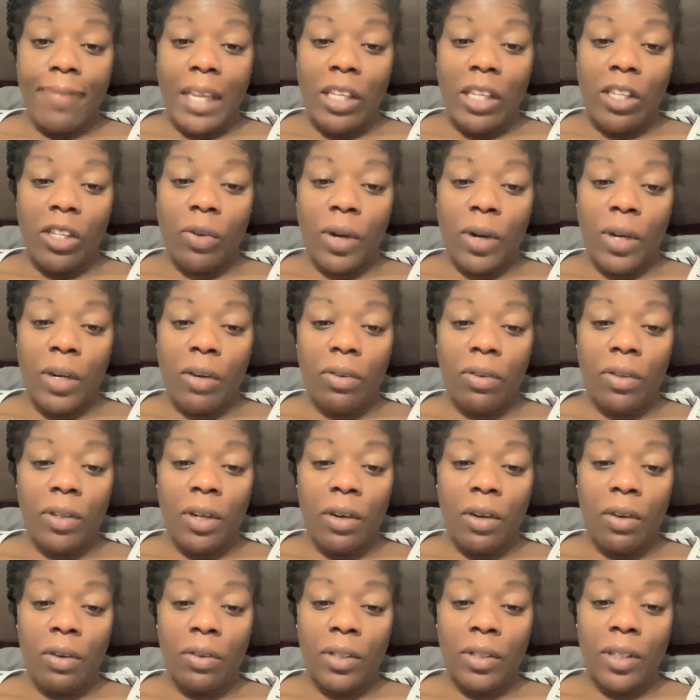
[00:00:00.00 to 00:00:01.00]
So I don't
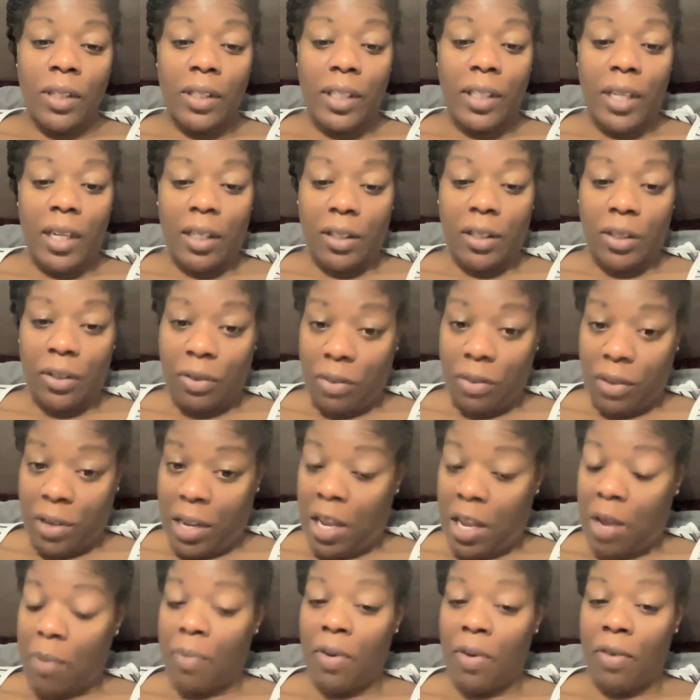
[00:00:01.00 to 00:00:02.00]
know the technical
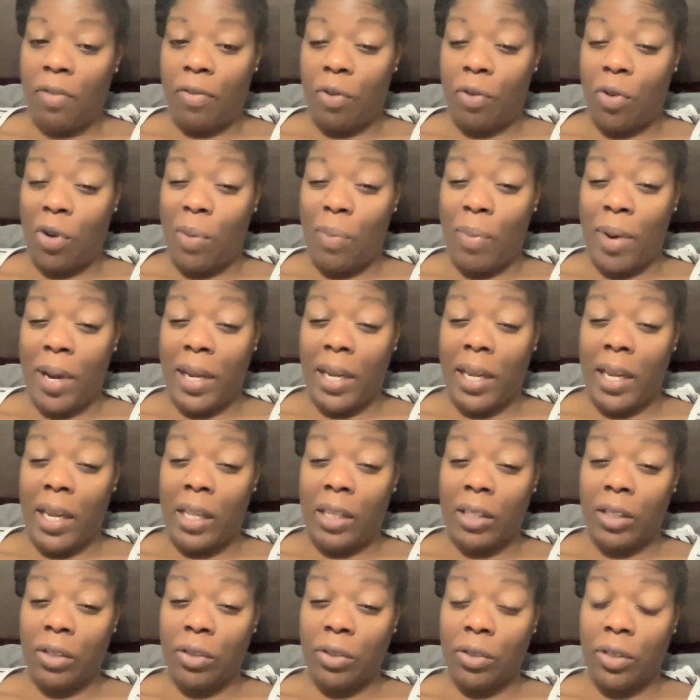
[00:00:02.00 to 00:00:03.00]
name of what my
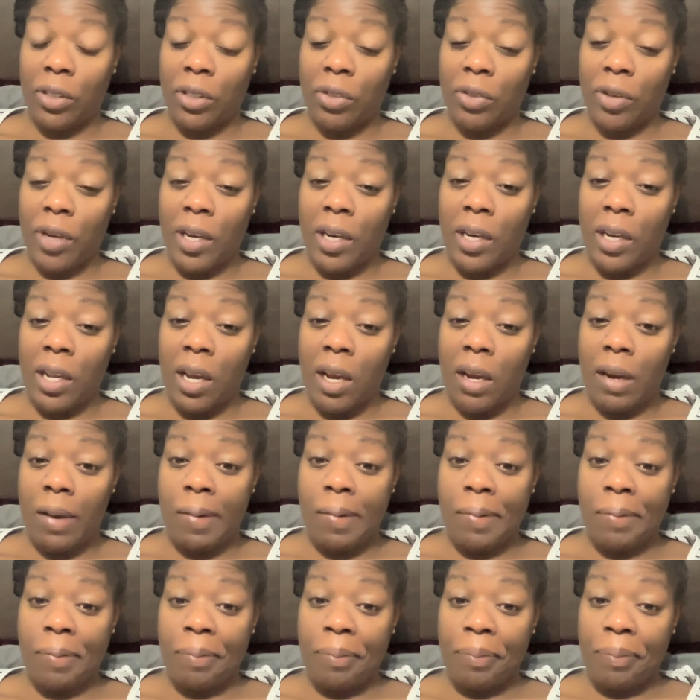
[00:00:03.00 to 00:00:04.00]
cancer is right
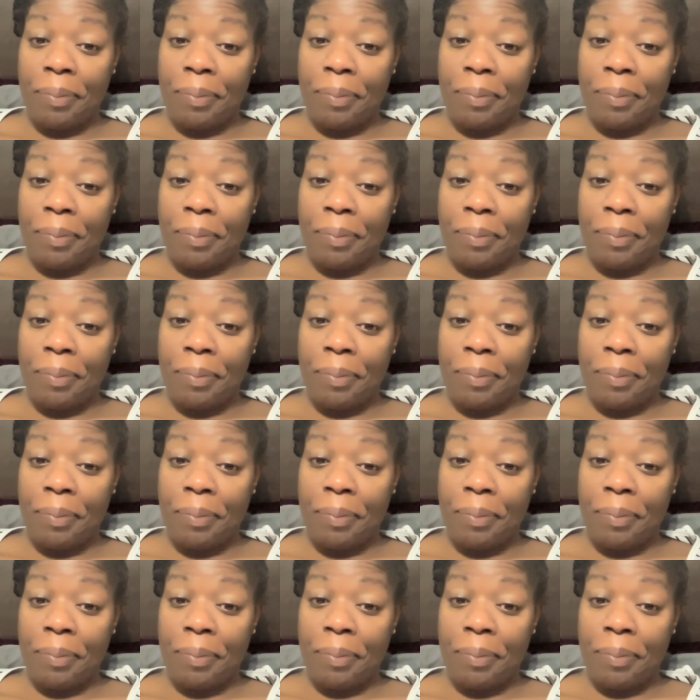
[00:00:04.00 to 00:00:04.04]
now.